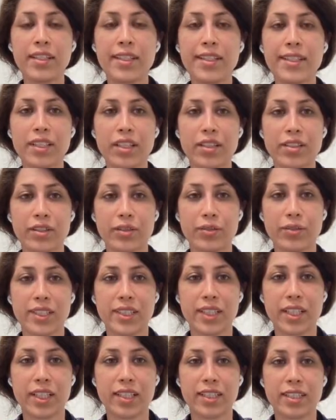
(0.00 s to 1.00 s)
These are the
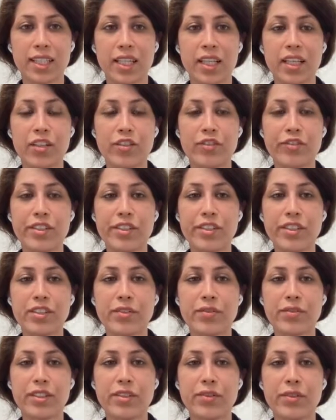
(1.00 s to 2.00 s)
results.
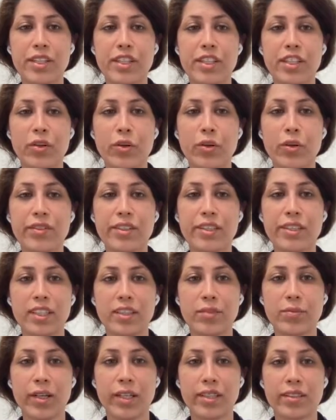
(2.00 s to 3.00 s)
First, we train the
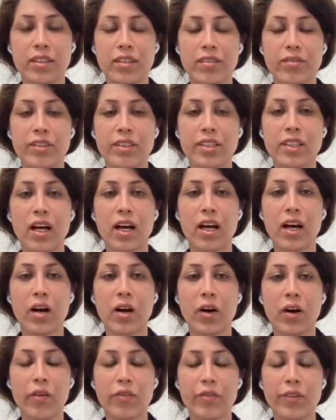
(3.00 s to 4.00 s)
HoverNet model with
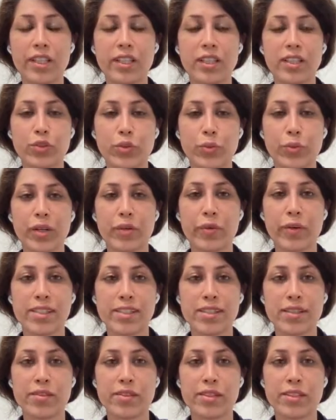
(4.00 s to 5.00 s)
weakly
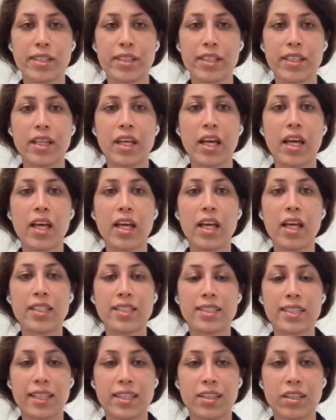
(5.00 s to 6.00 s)
supervised learning
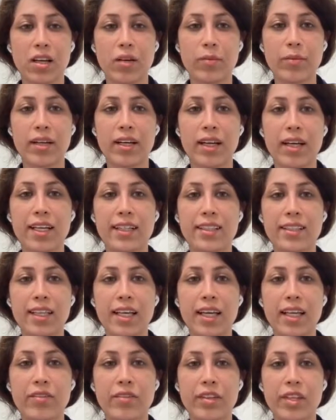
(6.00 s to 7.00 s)
setup, and
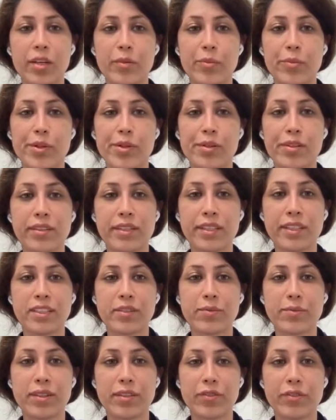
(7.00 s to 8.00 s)
then we compare
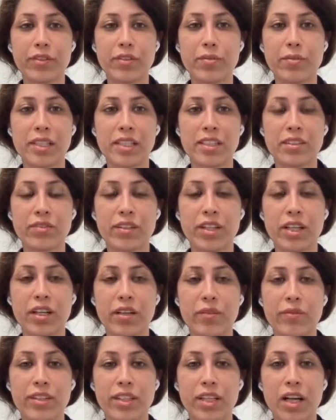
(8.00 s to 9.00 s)
its performance
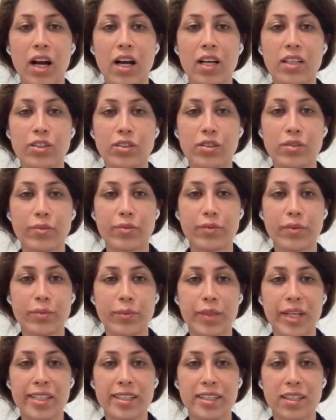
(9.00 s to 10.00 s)
with other
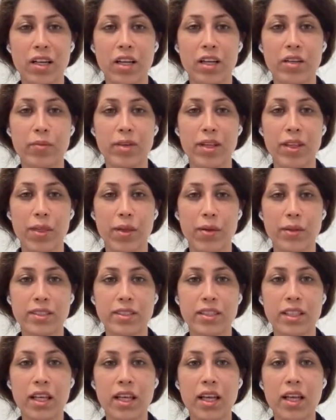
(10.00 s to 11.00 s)
baseline
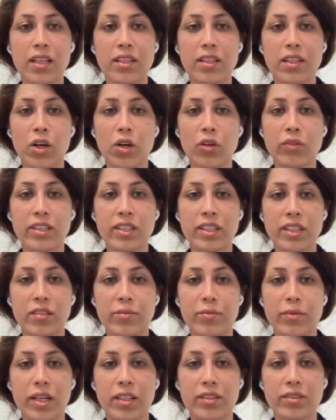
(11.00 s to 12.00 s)
methods. The
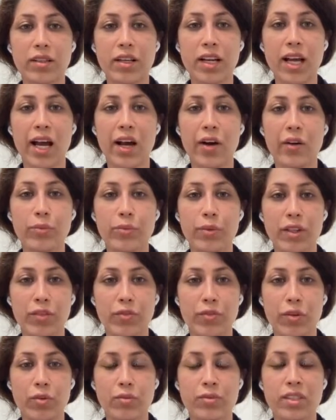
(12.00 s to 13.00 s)
HoverNet model
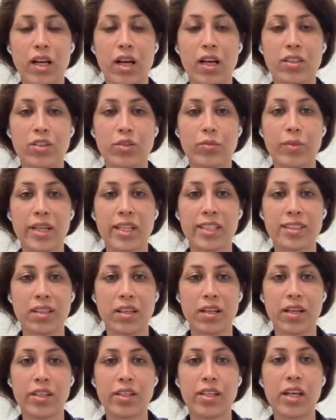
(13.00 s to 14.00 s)
outperforms other
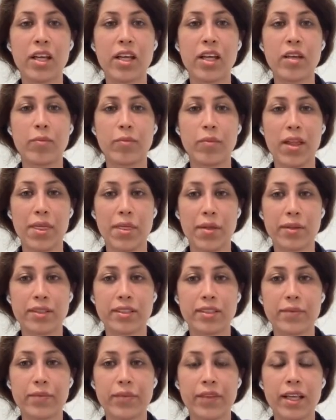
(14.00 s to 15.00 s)
baseline methods.